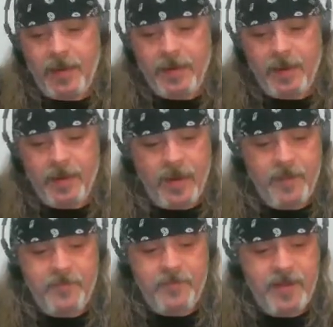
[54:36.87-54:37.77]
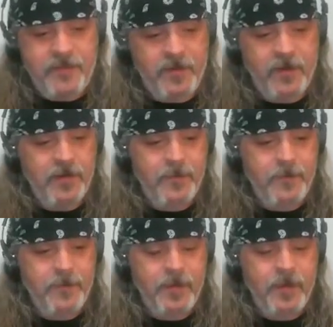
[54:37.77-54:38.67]
And I've never
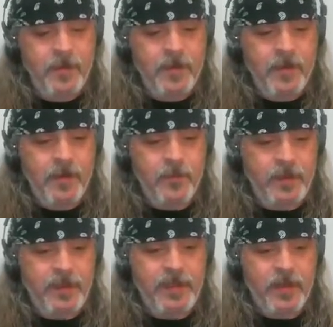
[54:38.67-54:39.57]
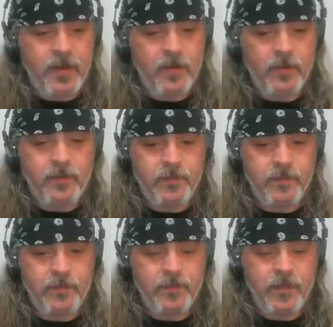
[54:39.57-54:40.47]
really known
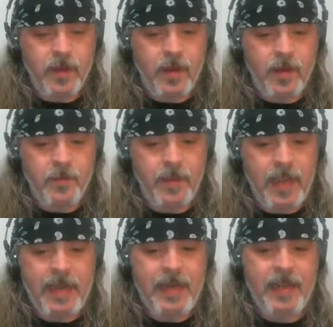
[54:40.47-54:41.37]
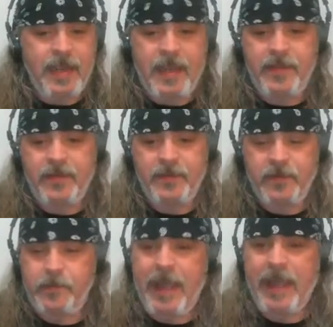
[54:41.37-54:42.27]
any heathens
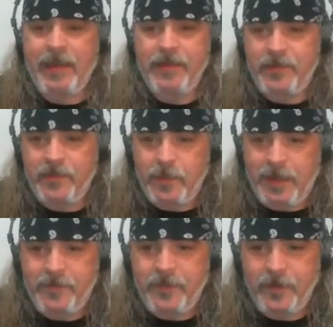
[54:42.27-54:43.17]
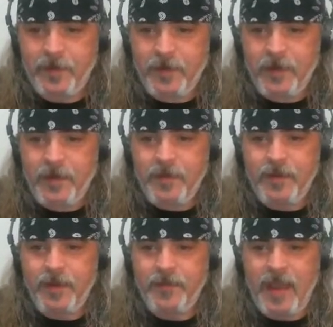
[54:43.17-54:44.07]
or pagans or whatever
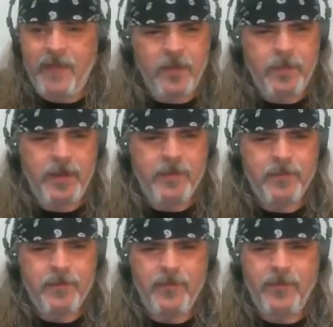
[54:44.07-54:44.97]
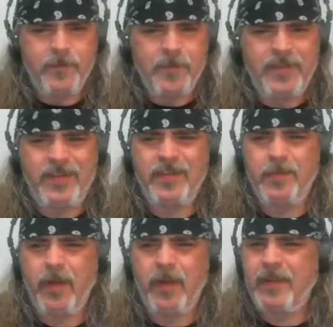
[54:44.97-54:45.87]
that have ever been much into
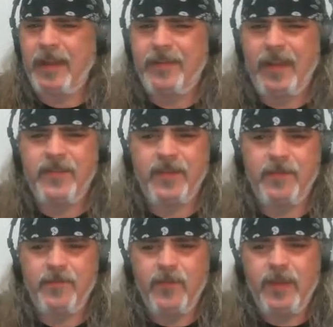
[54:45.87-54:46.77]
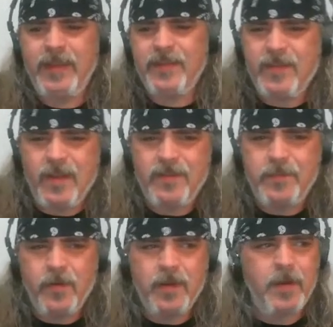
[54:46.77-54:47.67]
proselytization. Really, it's not
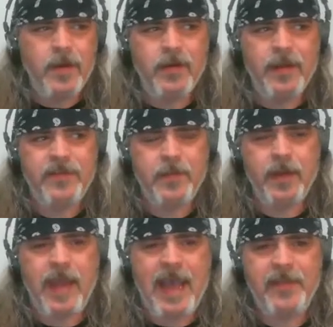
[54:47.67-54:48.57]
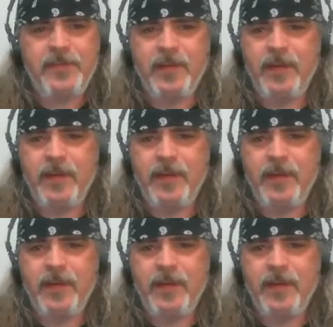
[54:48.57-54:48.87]
spoken about unless someone asks